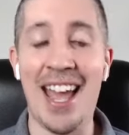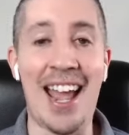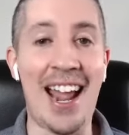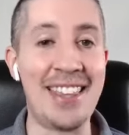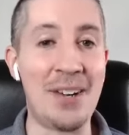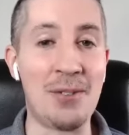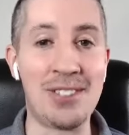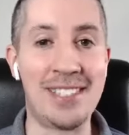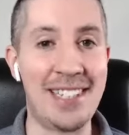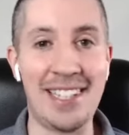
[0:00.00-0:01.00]
and then we'll
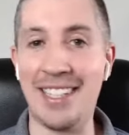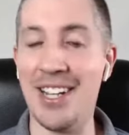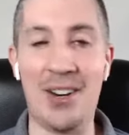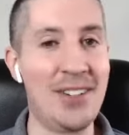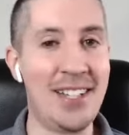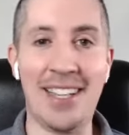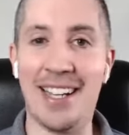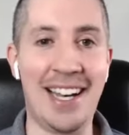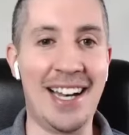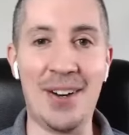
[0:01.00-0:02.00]
see
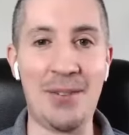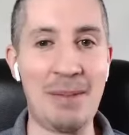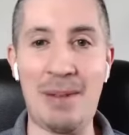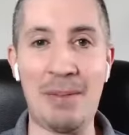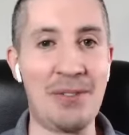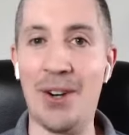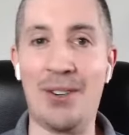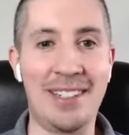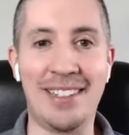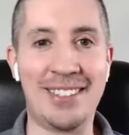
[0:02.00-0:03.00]
we'll let people
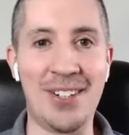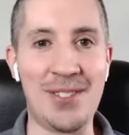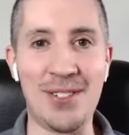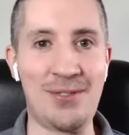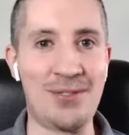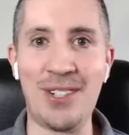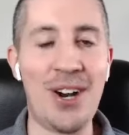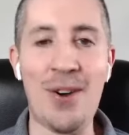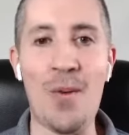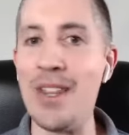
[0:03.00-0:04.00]
vote in terms of
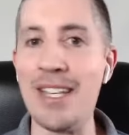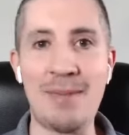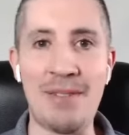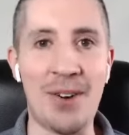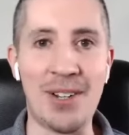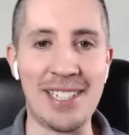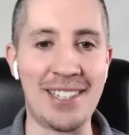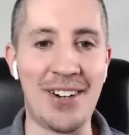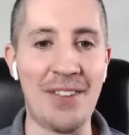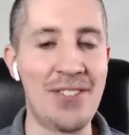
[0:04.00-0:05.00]
where they should be focusing
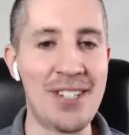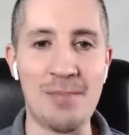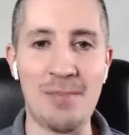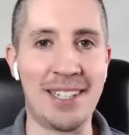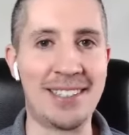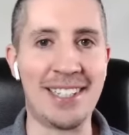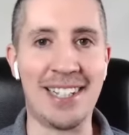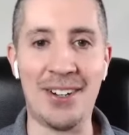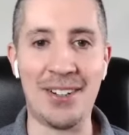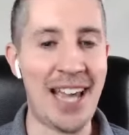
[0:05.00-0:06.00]
their efforts. But
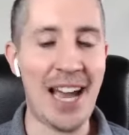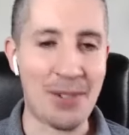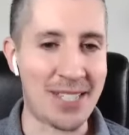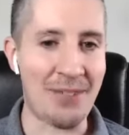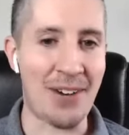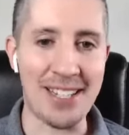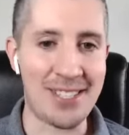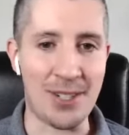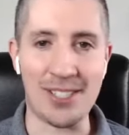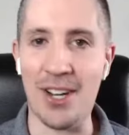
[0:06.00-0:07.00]
we'll dive right
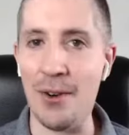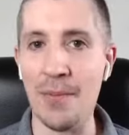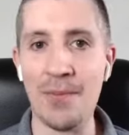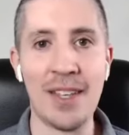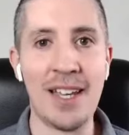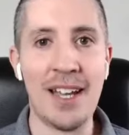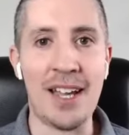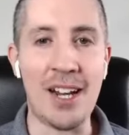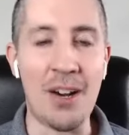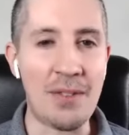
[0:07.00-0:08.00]
into it. So
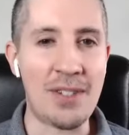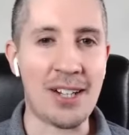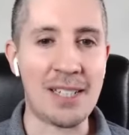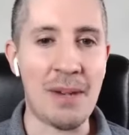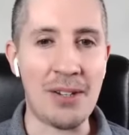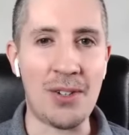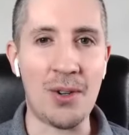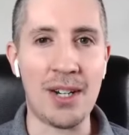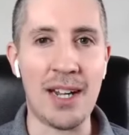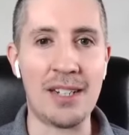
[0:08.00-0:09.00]
we've talked about
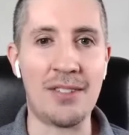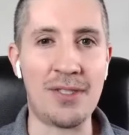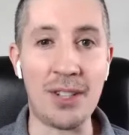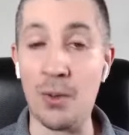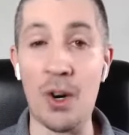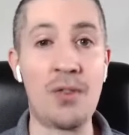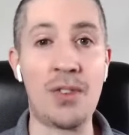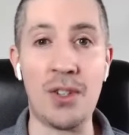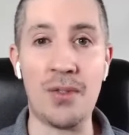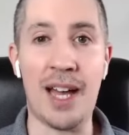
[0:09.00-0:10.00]
your kind of the growth
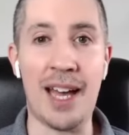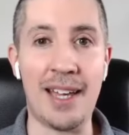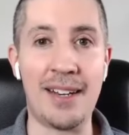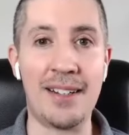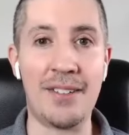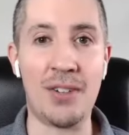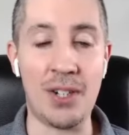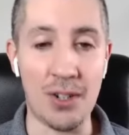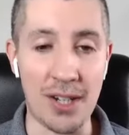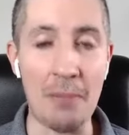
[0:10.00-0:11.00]
you've had for
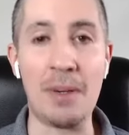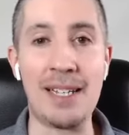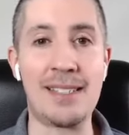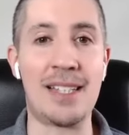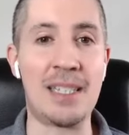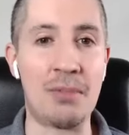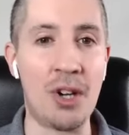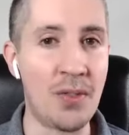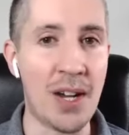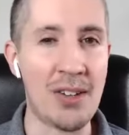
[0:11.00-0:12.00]
your company's LinkedIn
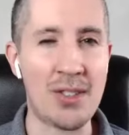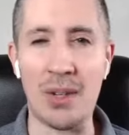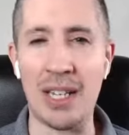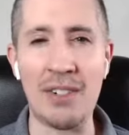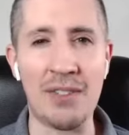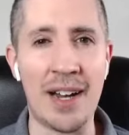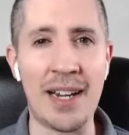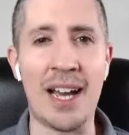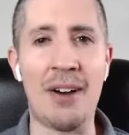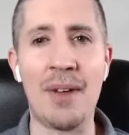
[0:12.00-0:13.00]
profile, so I'd love to
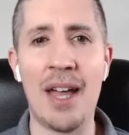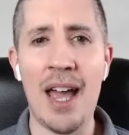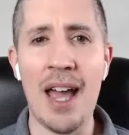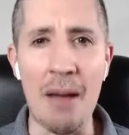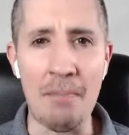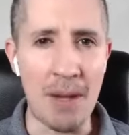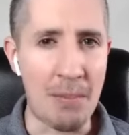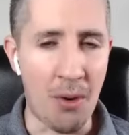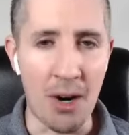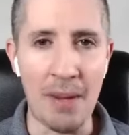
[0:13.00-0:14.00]
find out a bit
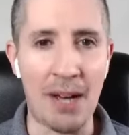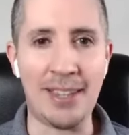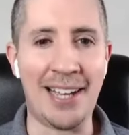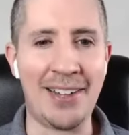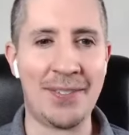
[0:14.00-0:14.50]
more about that.